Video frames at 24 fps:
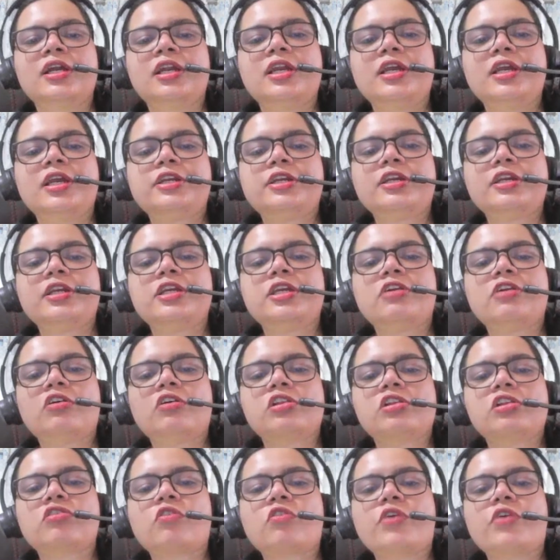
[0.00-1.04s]
Later, he
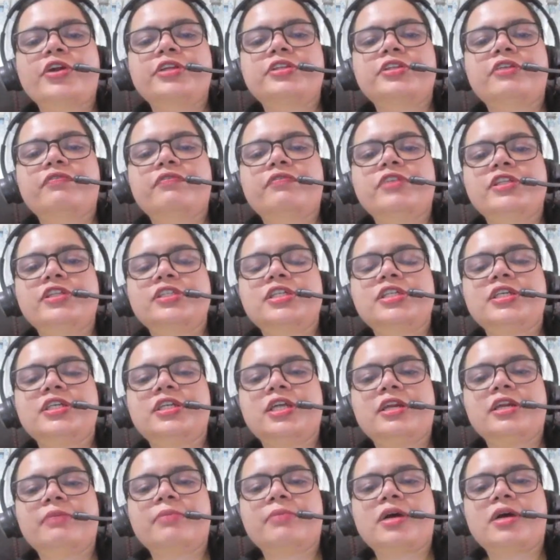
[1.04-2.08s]
also coined the Wendy
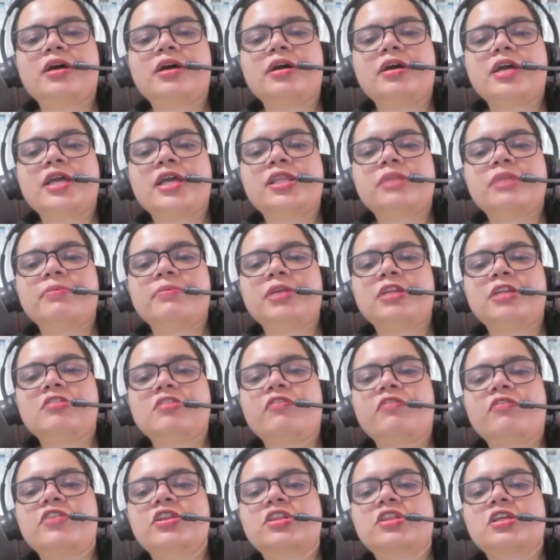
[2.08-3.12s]
dilemma as a means
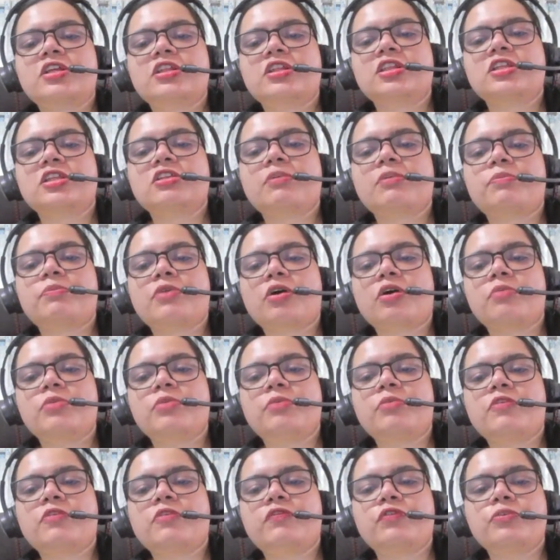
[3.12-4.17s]
of discussing the
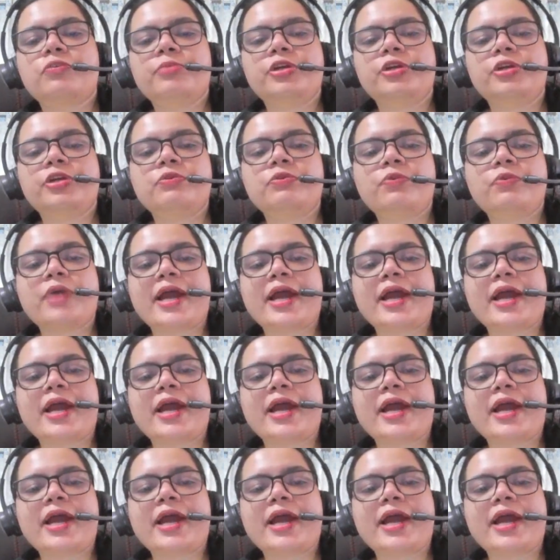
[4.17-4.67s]
problem of women who